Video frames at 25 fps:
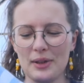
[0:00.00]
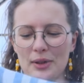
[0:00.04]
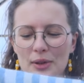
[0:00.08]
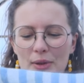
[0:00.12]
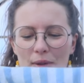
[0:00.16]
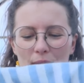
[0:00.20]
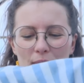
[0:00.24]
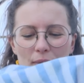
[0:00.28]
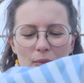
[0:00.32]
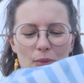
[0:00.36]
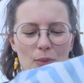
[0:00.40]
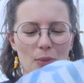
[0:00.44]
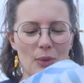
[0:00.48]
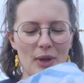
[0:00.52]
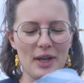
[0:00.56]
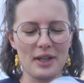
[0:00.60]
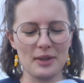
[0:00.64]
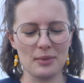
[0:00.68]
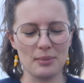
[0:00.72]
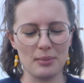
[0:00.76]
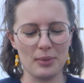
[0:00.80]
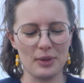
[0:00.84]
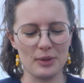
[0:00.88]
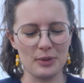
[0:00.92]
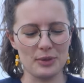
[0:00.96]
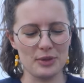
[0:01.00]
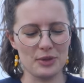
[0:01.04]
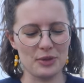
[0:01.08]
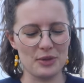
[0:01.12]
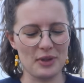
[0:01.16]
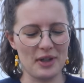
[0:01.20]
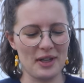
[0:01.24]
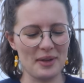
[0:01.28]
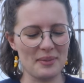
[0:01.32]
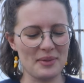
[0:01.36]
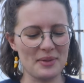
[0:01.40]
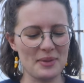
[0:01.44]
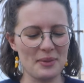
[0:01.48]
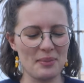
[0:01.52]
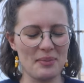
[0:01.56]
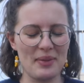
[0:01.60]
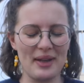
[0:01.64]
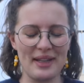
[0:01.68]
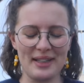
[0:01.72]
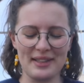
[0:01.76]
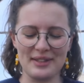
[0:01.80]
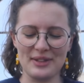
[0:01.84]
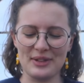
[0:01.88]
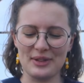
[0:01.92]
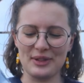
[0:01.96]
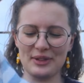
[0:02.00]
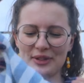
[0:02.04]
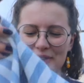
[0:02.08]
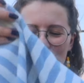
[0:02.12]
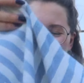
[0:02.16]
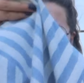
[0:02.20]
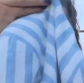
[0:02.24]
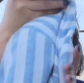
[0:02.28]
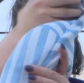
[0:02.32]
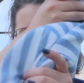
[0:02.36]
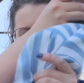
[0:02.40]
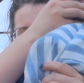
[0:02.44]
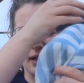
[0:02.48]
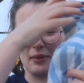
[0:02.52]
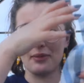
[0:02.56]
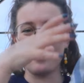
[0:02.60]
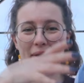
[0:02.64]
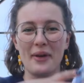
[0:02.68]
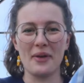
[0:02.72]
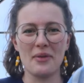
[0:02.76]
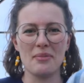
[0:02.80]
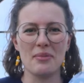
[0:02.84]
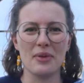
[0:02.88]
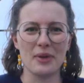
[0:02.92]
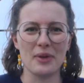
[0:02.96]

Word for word: the wine and blue striped blazer on top and I'm wearing